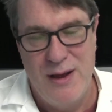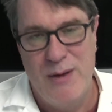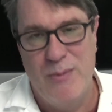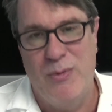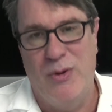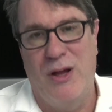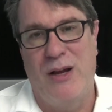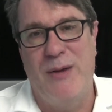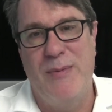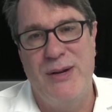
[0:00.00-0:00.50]

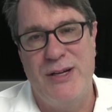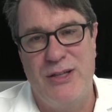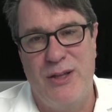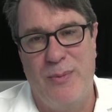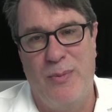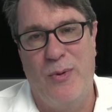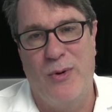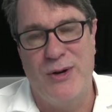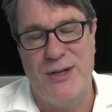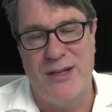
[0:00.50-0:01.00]
plug them into the
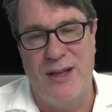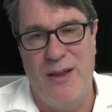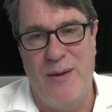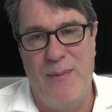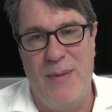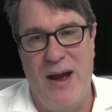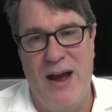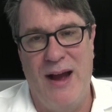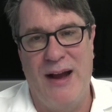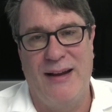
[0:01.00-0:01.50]
ports on the
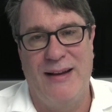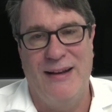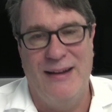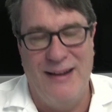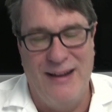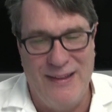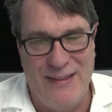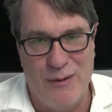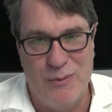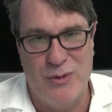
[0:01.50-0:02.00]
Mac,
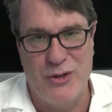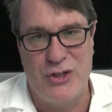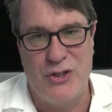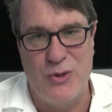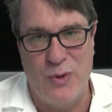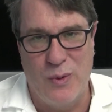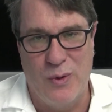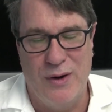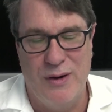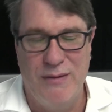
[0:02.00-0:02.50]
and then
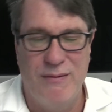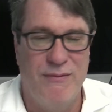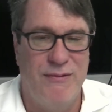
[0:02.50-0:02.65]
restore.